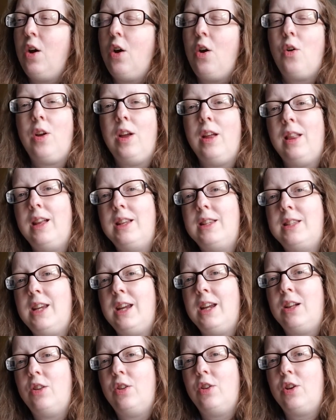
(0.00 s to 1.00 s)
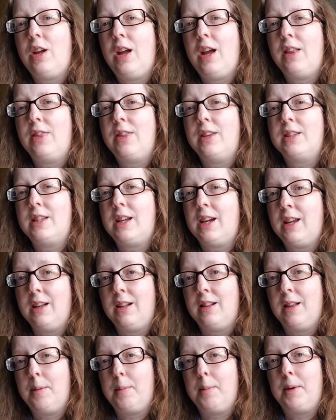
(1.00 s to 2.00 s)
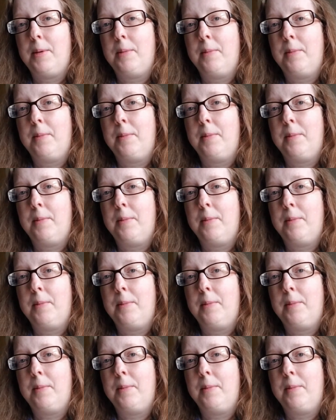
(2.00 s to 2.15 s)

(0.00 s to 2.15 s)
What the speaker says: Okay, let's take a look at the second clip.